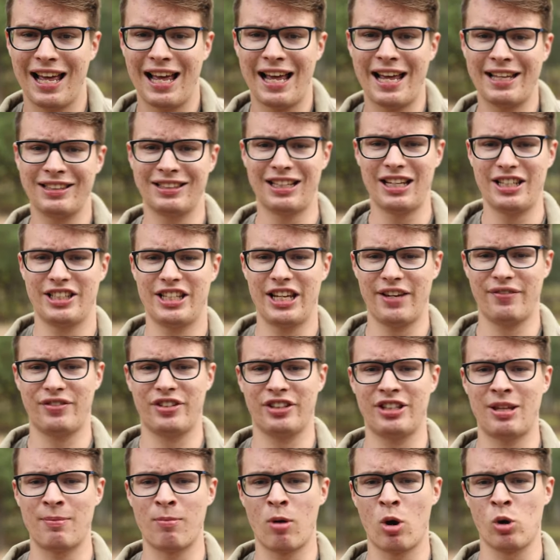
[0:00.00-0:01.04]
And I
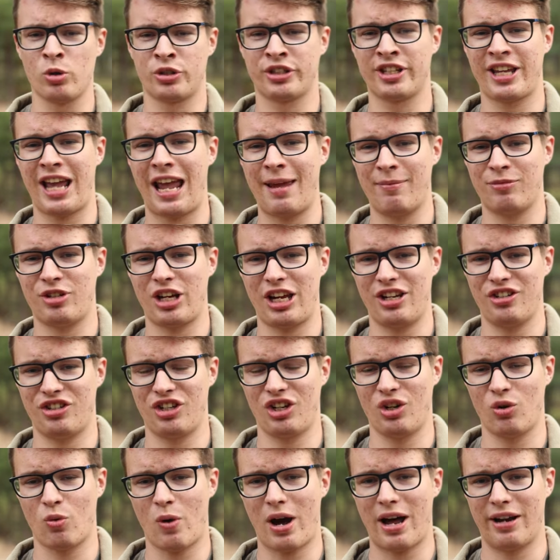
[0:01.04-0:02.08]
saved the most
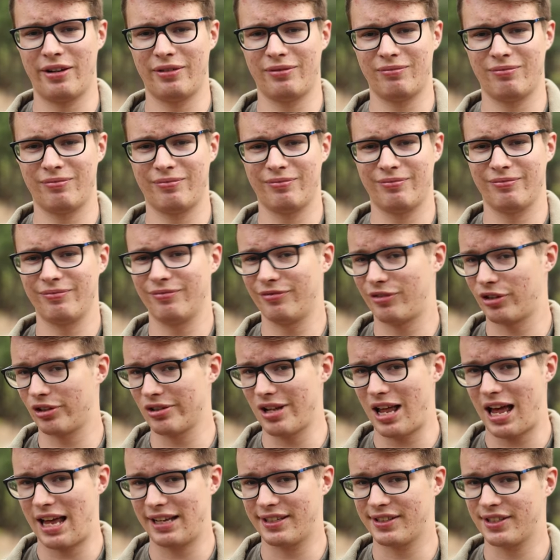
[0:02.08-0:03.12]
game-changing one for
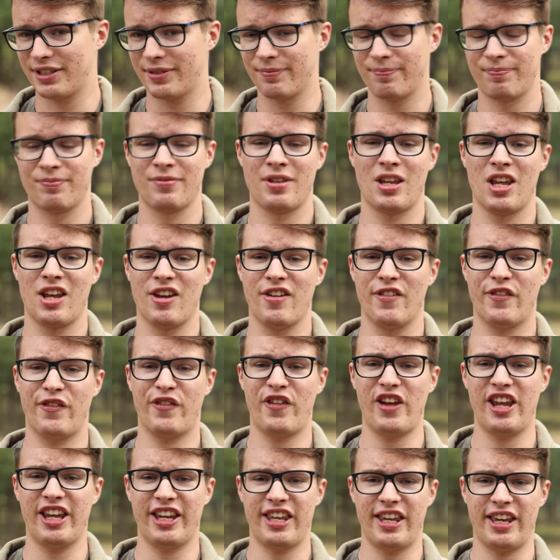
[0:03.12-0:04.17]
last
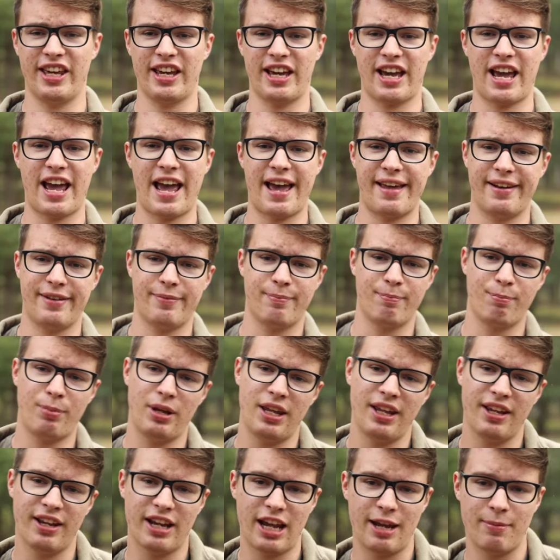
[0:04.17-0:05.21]
thinking ahead,
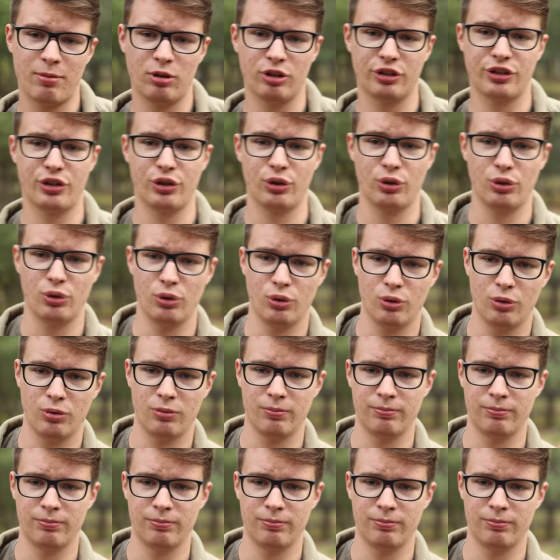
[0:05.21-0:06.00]
being able to